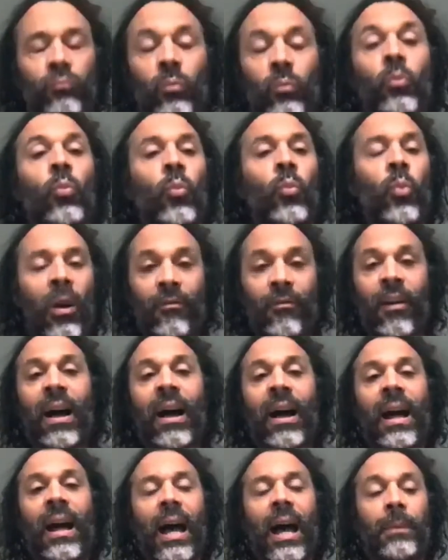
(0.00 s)
when that
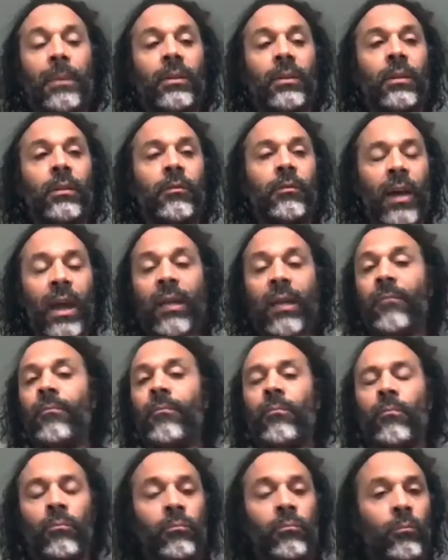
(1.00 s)
happened,
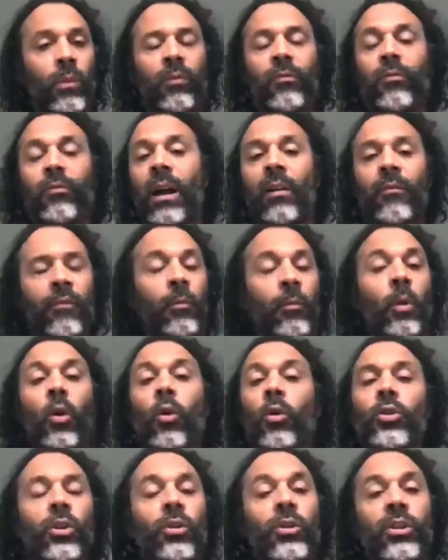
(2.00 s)
then we found there were all
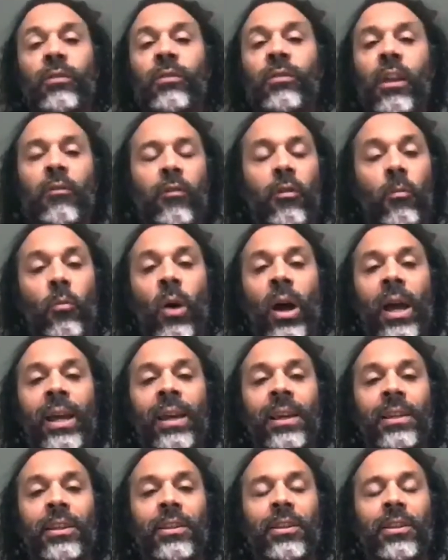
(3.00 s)
sorts of different
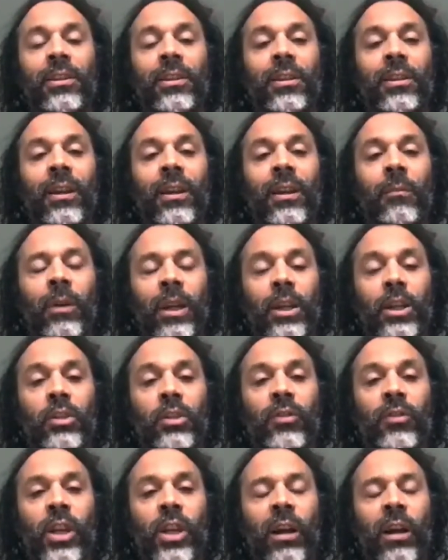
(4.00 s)
ways in which the
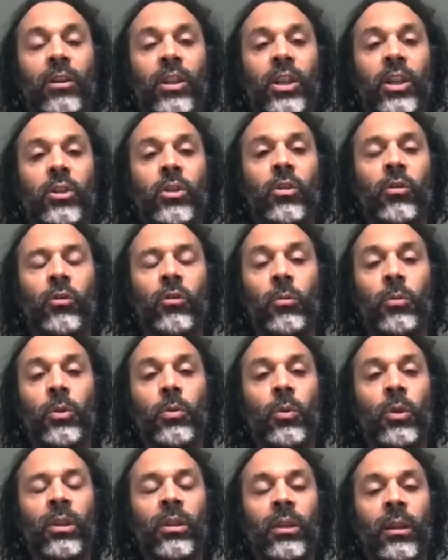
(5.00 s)
transition groups
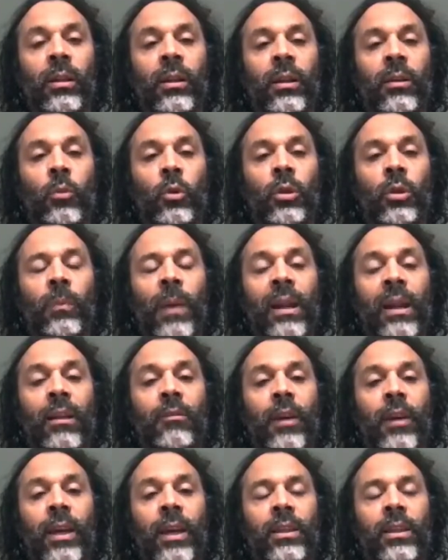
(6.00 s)
would
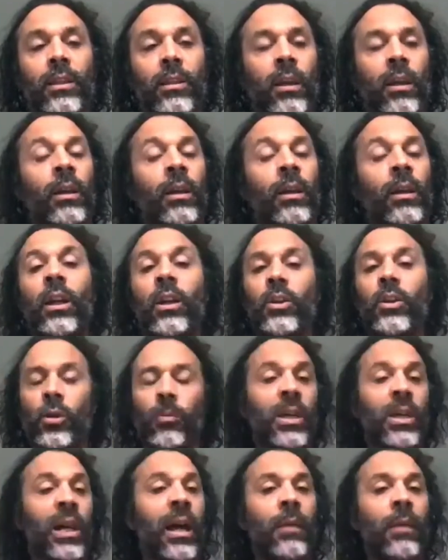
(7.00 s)
benefit.
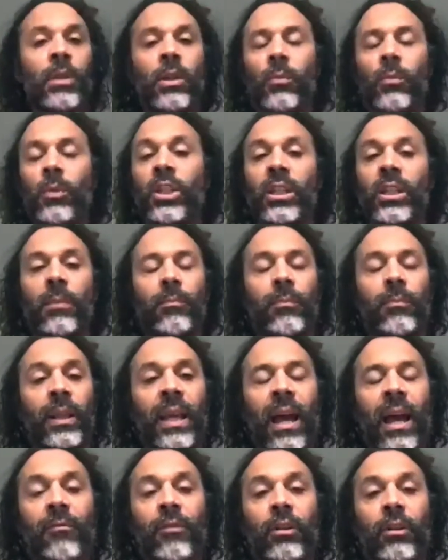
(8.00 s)
Sometimes it was simply
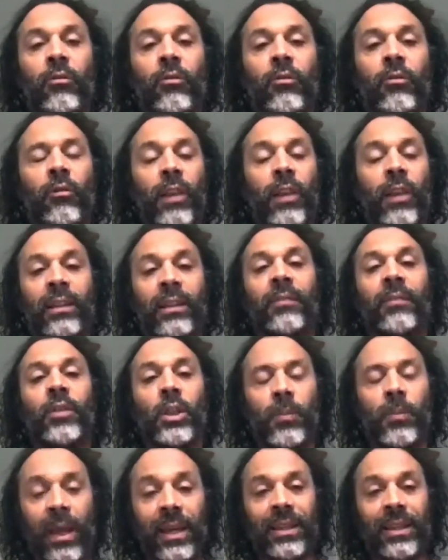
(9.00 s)
having a reflective
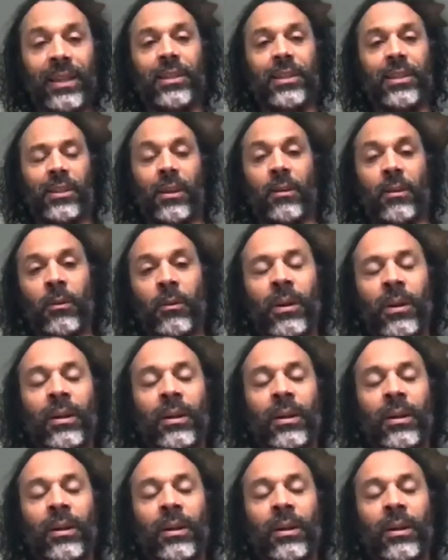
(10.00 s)
space, so